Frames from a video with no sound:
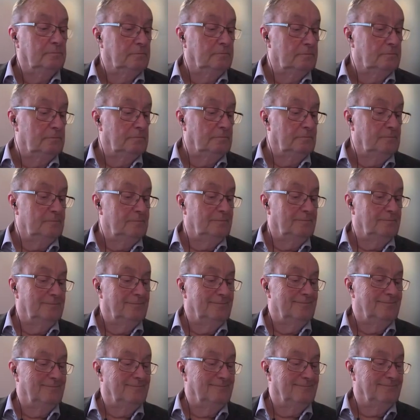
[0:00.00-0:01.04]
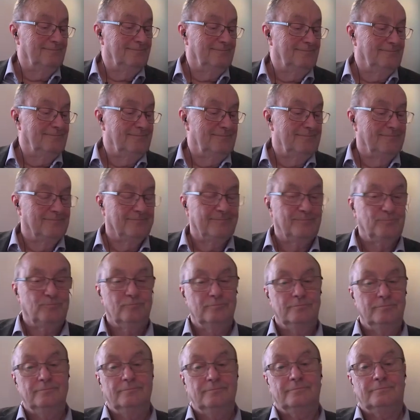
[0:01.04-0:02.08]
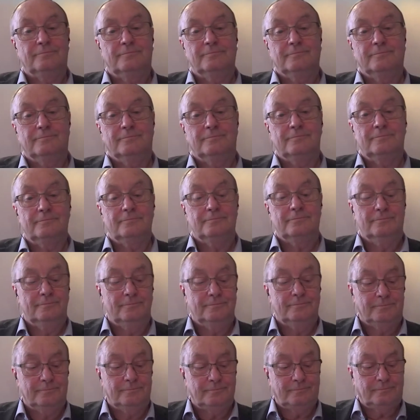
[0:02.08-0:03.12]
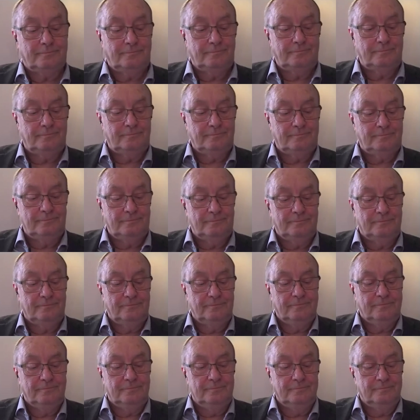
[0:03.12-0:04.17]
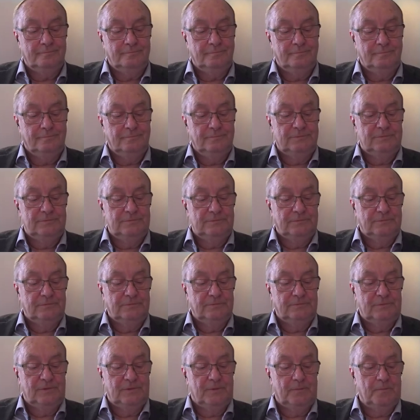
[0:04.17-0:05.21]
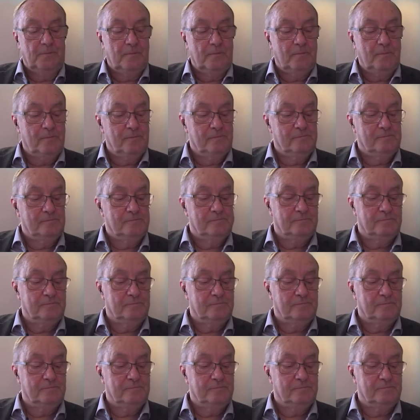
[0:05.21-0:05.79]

The person shown says nothing.